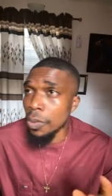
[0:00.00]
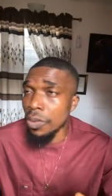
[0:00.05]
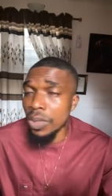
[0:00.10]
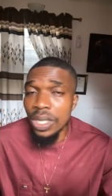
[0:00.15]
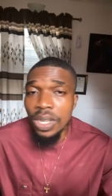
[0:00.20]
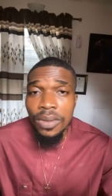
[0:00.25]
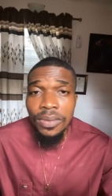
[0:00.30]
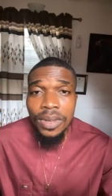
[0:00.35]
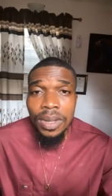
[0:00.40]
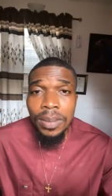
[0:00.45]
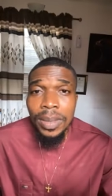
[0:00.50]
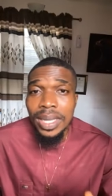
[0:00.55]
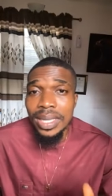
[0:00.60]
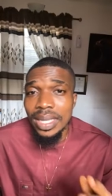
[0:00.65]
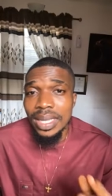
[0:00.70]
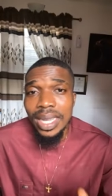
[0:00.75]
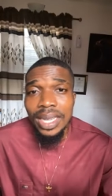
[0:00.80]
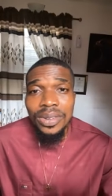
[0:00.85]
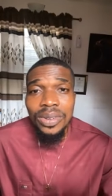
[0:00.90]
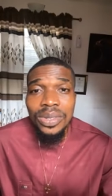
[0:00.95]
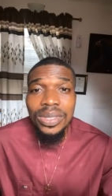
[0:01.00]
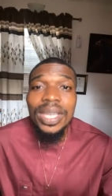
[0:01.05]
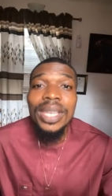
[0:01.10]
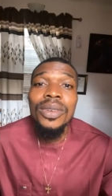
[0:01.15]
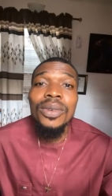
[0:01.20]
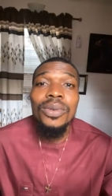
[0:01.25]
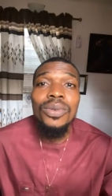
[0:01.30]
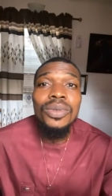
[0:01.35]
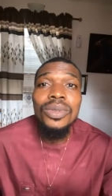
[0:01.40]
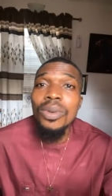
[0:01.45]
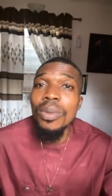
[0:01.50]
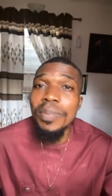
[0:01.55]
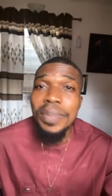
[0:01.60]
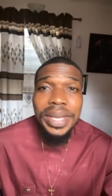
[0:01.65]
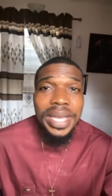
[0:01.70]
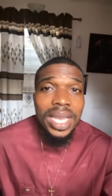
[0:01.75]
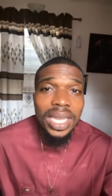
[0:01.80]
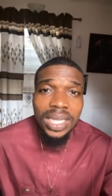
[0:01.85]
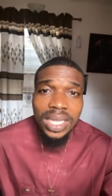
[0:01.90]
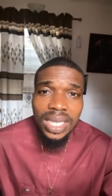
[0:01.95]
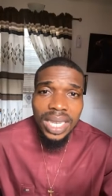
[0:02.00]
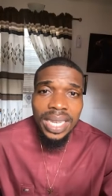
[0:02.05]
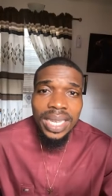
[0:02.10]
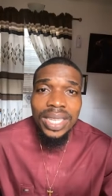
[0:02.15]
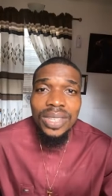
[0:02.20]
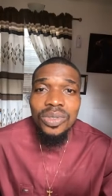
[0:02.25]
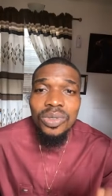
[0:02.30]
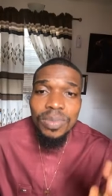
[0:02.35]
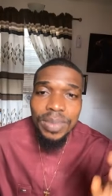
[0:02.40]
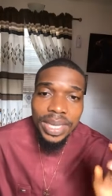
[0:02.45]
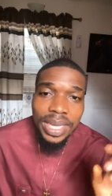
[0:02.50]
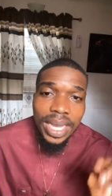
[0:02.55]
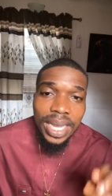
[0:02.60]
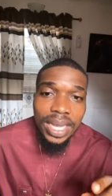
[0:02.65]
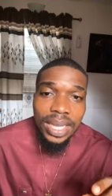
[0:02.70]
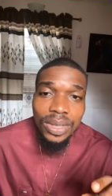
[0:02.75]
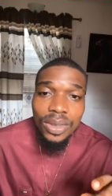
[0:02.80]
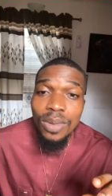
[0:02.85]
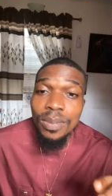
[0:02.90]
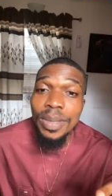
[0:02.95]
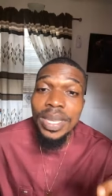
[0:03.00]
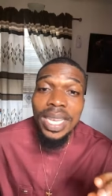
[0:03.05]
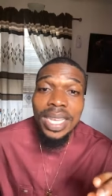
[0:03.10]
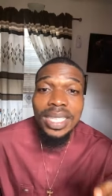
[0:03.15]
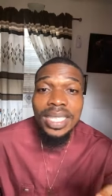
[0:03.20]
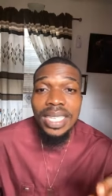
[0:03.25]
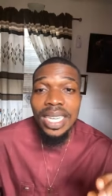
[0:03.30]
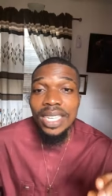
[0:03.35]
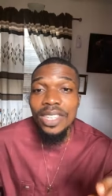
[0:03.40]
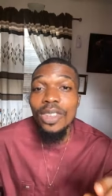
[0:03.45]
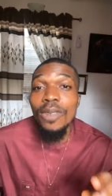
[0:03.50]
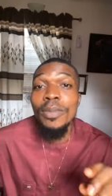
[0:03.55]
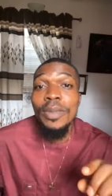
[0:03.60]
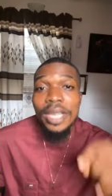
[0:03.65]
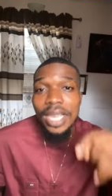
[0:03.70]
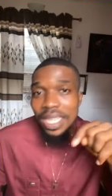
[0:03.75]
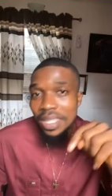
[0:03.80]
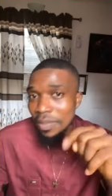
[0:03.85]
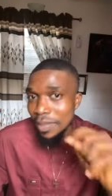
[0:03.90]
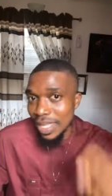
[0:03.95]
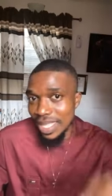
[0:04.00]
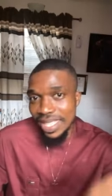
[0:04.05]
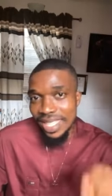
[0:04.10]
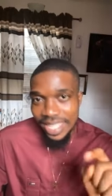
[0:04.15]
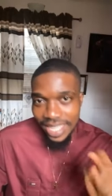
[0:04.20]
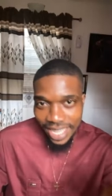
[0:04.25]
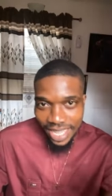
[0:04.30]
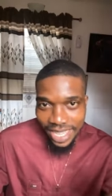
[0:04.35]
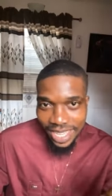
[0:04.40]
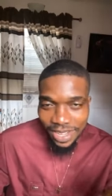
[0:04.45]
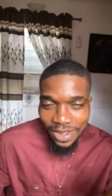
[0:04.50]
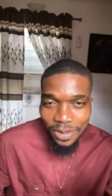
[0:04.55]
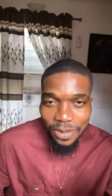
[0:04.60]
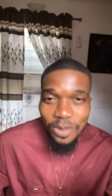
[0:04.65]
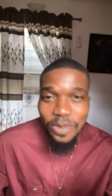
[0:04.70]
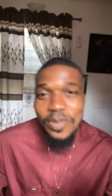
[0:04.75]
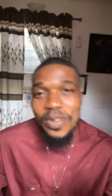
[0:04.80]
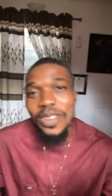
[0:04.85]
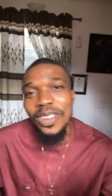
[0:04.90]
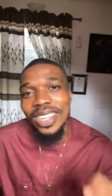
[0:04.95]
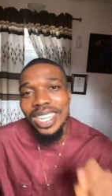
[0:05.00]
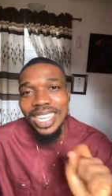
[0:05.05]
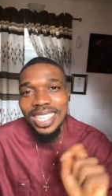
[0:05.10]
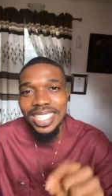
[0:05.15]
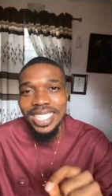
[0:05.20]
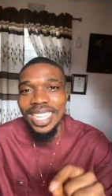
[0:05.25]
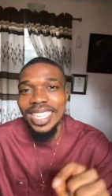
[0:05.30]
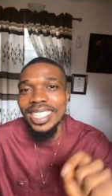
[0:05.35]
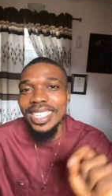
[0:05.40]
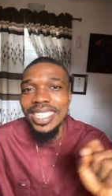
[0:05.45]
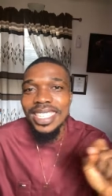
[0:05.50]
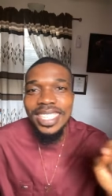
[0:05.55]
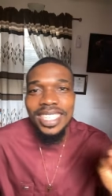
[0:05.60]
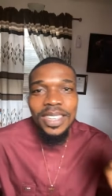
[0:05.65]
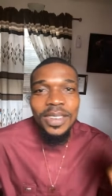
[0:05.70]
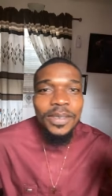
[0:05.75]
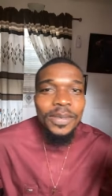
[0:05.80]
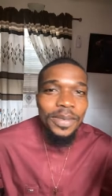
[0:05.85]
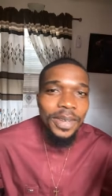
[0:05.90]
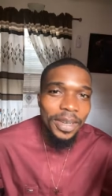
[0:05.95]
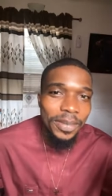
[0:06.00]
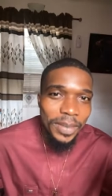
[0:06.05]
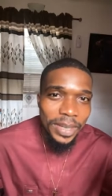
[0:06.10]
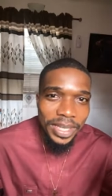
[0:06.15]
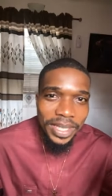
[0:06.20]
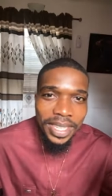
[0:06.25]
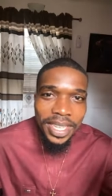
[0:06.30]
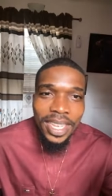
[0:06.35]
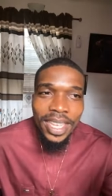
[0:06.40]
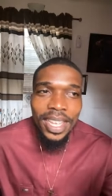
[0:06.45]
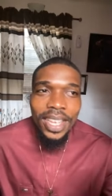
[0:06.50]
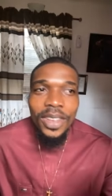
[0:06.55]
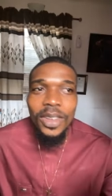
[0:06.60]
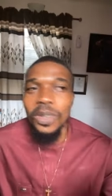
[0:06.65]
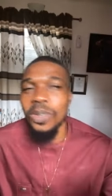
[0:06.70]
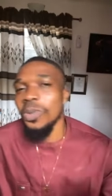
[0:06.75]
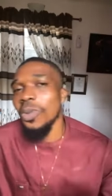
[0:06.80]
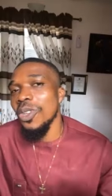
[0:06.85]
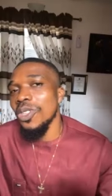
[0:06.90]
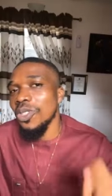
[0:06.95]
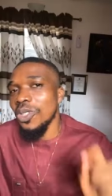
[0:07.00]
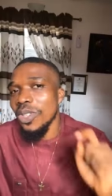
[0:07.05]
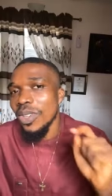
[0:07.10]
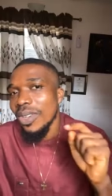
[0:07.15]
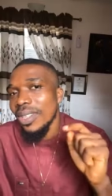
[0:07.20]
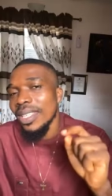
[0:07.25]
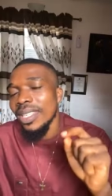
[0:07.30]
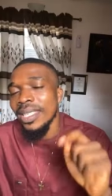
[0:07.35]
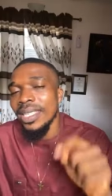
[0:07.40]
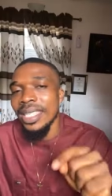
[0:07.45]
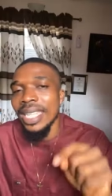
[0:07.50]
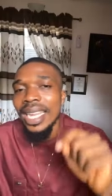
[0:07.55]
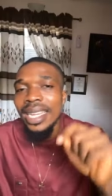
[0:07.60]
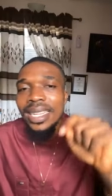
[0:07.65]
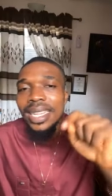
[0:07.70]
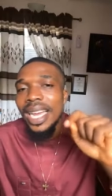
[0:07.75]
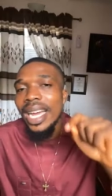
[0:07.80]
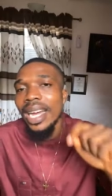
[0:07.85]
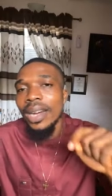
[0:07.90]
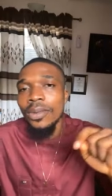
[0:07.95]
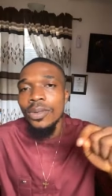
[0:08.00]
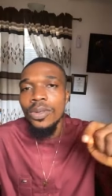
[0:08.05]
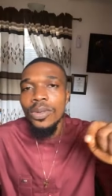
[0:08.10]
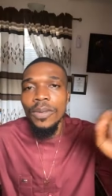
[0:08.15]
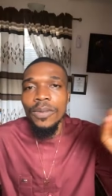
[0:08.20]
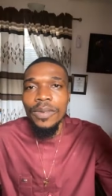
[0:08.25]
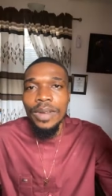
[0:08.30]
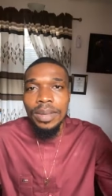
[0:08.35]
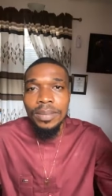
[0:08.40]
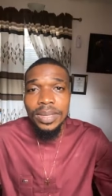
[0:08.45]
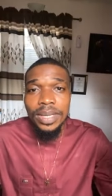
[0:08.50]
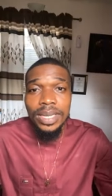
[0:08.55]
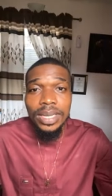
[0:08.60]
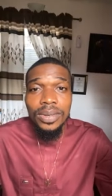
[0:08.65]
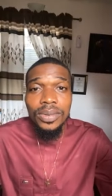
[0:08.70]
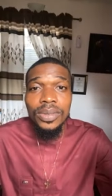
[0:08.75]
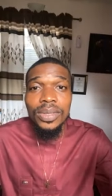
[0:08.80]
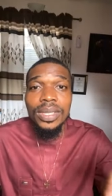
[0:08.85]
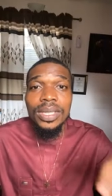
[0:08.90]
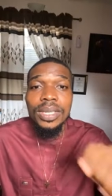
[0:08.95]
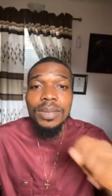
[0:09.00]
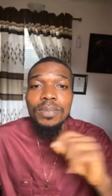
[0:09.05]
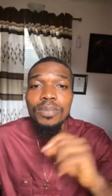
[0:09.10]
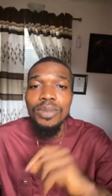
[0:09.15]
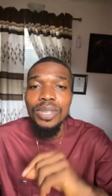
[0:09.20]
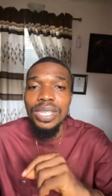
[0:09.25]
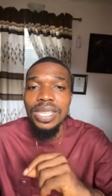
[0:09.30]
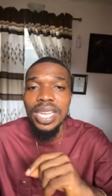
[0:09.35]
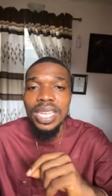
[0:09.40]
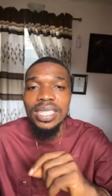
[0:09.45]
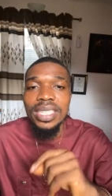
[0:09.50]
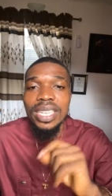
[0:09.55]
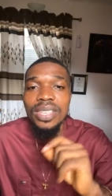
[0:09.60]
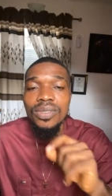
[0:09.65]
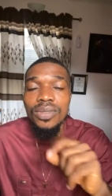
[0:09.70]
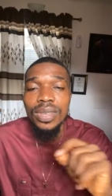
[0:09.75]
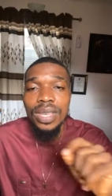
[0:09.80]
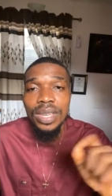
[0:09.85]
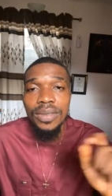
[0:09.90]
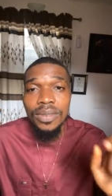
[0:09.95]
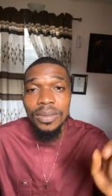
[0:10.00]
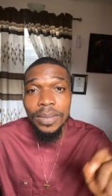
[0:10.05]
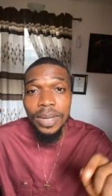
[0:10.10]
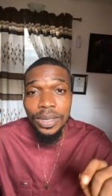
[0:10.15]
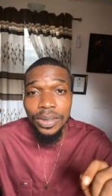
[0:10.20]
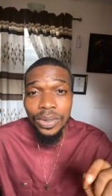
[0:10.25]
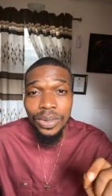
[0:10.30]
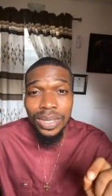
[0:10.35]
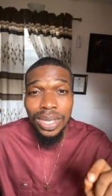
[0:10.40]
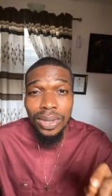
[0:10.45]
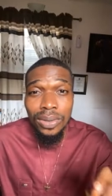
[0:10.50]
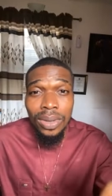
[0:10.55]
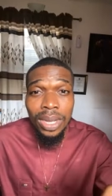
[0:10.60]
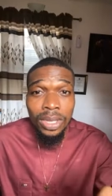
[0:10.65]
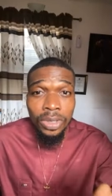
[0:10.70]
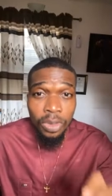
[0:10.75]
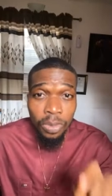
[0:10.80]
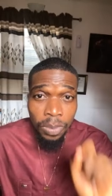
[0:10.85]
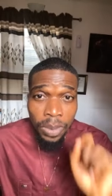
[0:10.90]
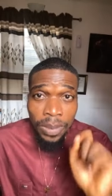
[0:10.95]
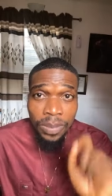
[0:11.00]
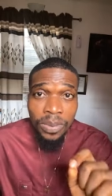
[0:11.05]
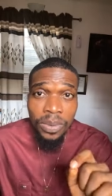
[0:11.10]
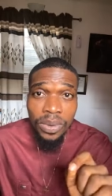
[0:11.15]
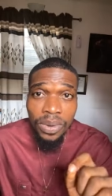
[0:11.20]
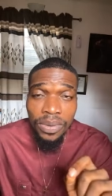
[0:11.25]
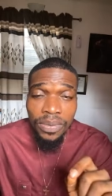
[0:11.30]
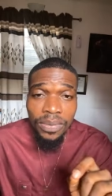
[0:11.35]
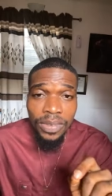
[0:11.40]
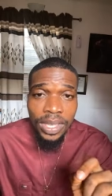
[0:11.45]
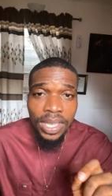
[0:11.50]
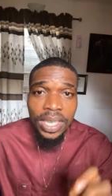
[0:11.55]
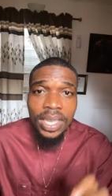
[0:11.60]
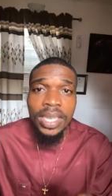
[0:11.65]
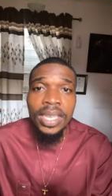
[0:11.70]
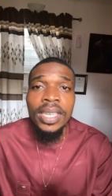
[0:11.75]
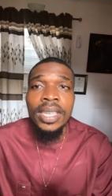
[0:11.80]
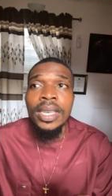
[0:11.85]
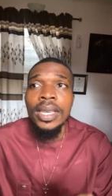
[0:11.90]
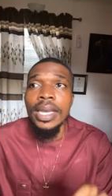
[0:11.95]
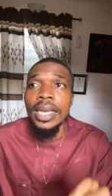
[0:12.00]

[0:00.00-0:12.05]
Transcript: you will tell farmers in AgroCycle, your biggest challenge will be your biggest mistake will be understanding snail farming. Because once you understand how to farm snails, the breeders that you get from AgroCycle are super prolific.